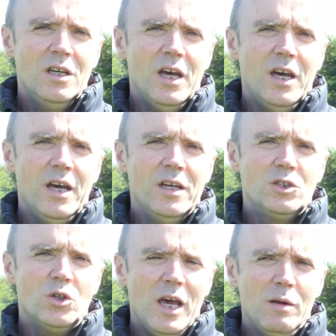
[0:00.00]

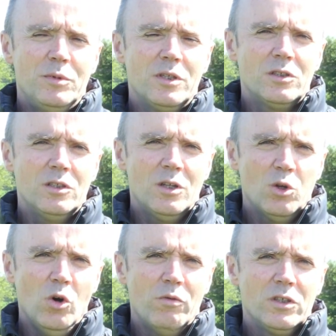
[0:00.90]
to help the
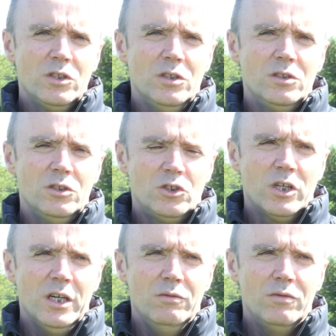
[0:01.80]
clover to
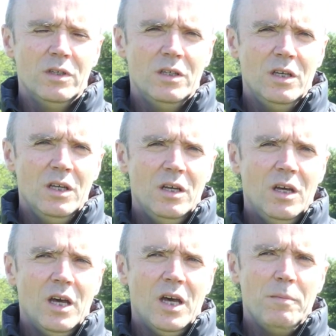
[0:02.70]
thrive.
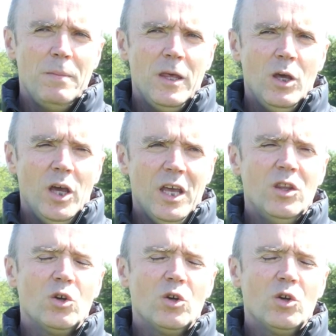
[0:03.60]
In